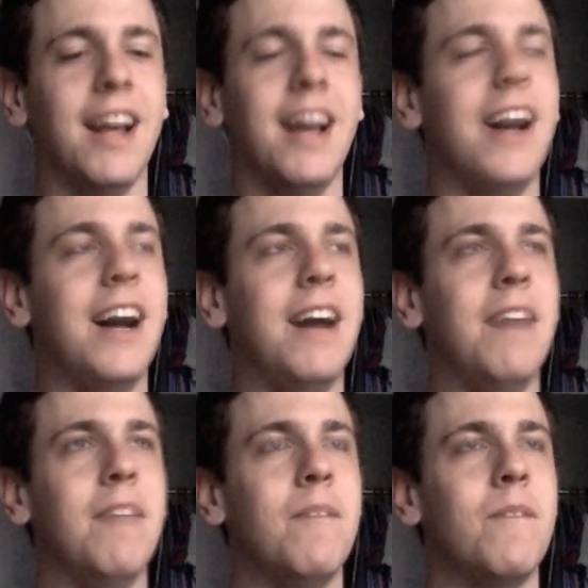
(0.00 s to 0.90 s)

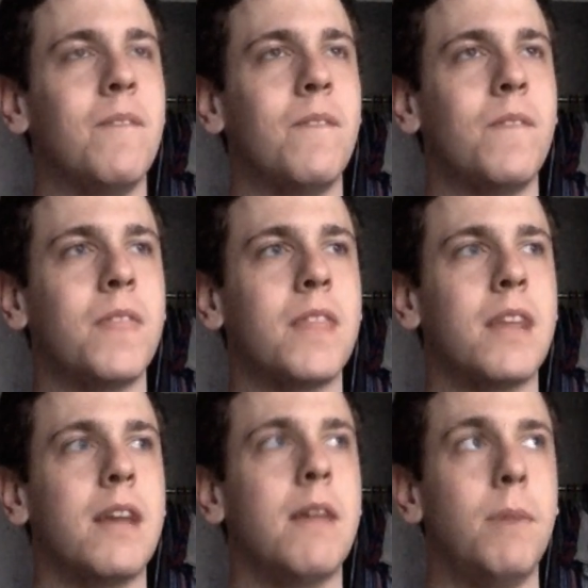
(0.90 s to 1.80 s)

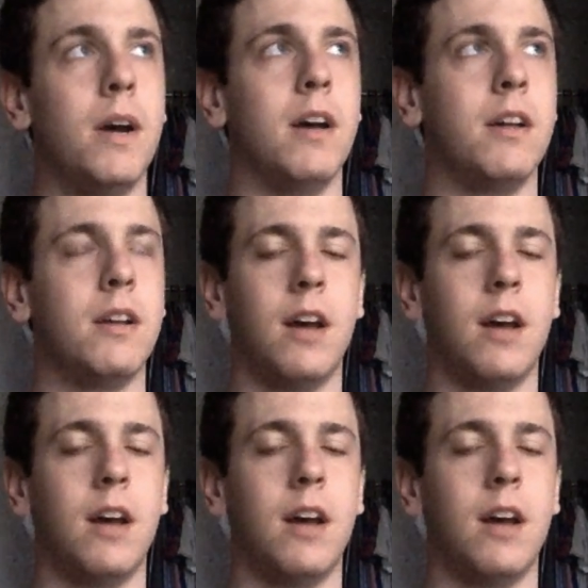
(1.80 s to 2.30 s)
But